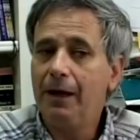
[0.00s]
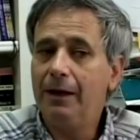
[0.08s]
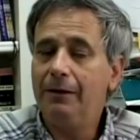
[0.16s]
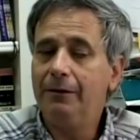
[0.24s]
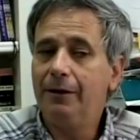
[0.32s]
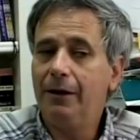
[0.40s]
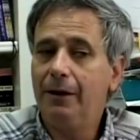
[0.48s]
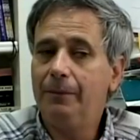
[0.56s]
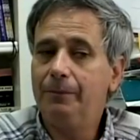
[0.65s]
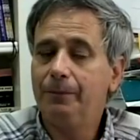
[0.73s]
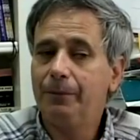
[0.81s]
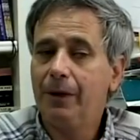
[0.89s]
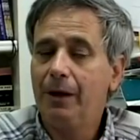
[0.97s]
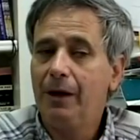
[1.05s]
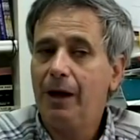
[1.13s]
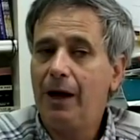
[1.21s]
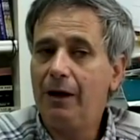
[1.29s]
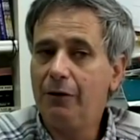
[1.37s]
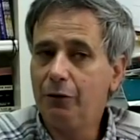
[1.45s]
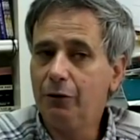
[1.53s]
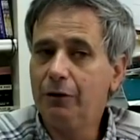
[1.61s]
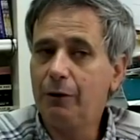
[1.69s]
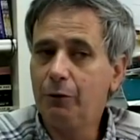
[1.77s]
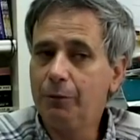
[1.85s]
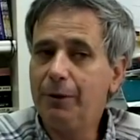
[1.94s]
And I
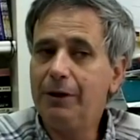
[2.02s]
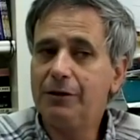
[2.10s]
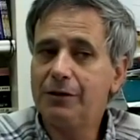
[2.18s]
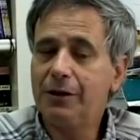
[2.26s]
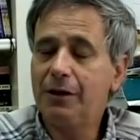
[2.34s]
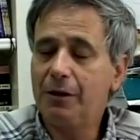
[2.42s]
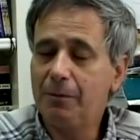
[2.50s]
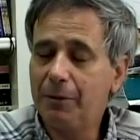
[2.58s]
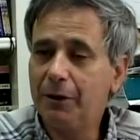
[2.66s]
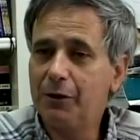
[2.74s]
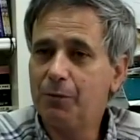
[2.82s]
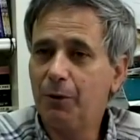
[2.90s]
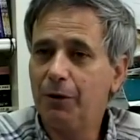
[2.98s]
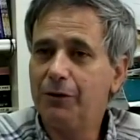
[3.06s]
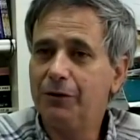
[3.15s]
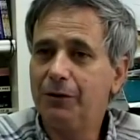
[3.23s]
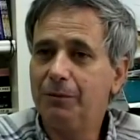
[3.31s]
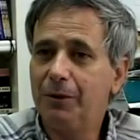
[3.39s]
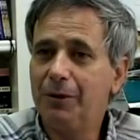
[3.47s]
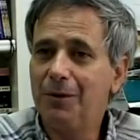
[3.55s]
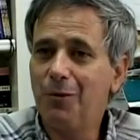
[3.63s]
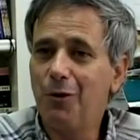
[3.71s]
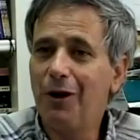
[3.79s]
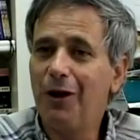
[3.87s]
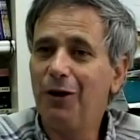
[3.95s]
thought I would be interested in the British policy, but the
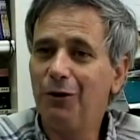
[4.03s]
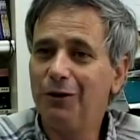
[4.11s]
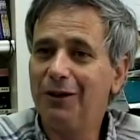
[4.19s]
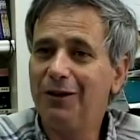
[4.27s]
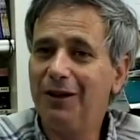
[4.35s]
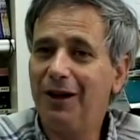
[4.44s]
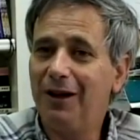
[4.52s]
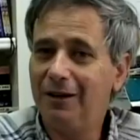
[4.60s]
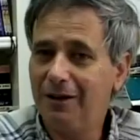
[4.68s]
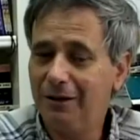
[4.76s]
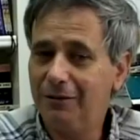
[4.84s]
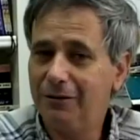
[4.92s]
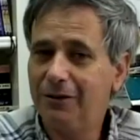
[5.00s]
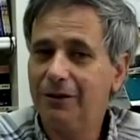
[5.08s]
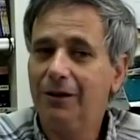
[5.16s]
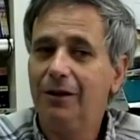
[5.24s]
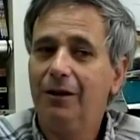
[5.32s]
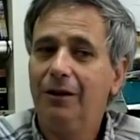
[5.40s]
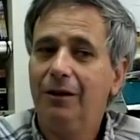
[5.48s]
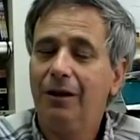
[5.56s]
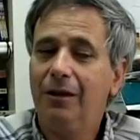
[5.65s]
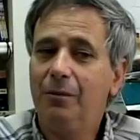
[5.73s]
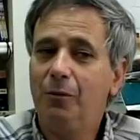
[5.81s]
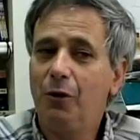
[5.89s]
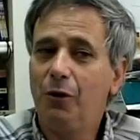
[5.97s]
more I looked at the archives,
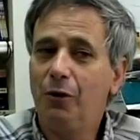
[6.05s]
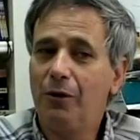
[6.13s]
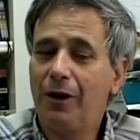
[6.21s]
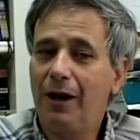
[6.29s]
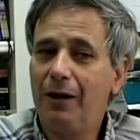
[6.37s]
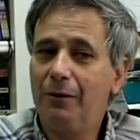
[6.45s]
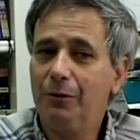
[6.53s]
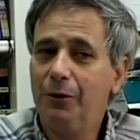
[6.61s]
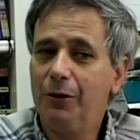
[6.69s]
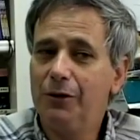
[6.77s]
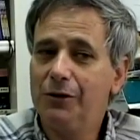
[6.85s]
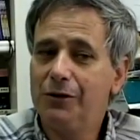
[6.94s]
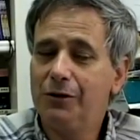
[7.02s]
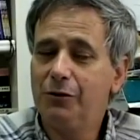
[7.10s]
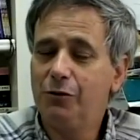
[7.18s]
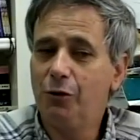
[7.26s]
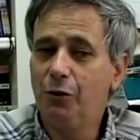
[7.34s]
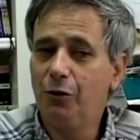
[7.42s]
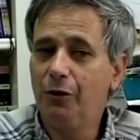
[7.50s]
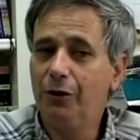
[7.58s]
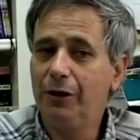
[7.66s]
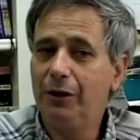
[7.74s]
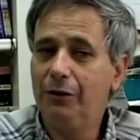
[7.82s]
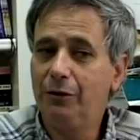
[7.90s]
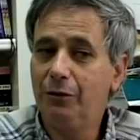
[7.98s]
the more I was
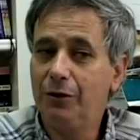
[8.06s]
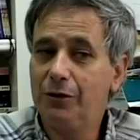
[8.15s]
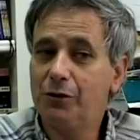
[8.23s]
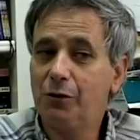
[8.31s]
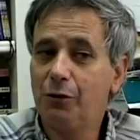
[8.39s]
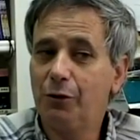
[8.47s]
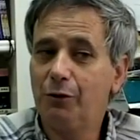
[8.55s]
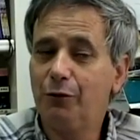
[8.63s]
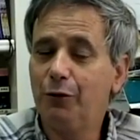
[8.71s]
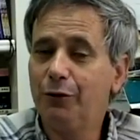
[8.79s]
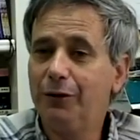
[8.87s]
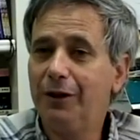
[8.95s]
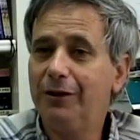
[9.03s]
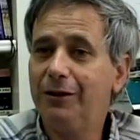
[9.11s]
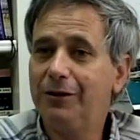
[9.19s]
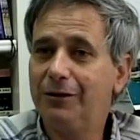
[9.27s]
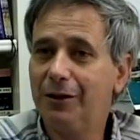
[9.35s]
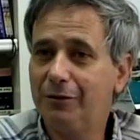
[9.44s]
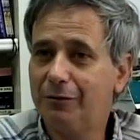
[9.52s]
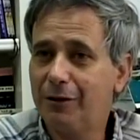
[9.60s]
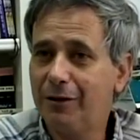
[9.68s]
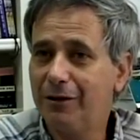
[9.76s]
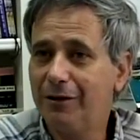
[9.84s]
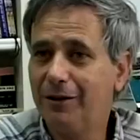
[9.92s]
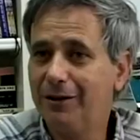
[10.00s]
drawn into the story of 48 itself
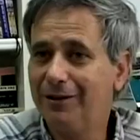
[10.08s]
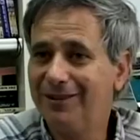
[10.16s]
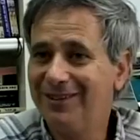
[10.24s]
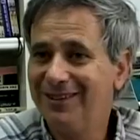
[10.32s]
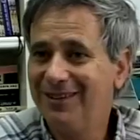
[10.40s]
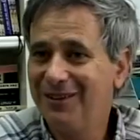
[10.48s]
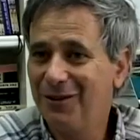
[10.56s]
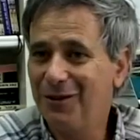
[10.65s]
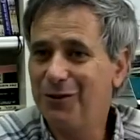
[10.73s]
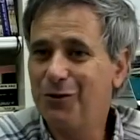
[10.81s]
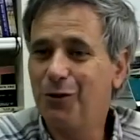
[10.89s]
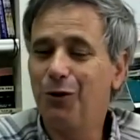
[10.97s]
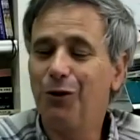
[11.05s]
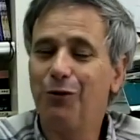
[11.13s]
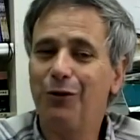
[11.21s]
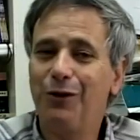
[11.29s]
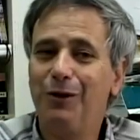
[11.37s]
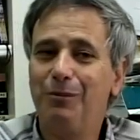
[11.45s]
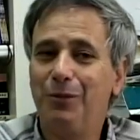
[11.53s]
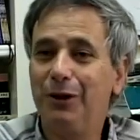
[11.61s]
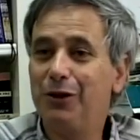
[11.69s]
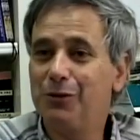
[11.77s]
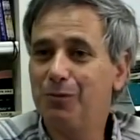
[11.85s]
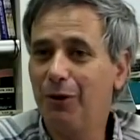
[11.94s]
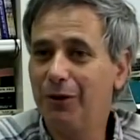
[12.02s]
rather than to the story of the
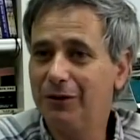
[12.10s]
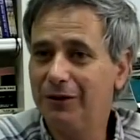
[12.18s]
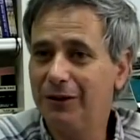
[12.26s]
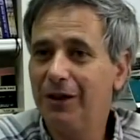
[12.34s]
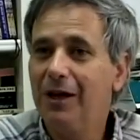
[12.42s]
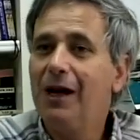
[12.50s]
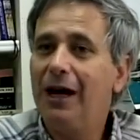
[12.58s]
British policy.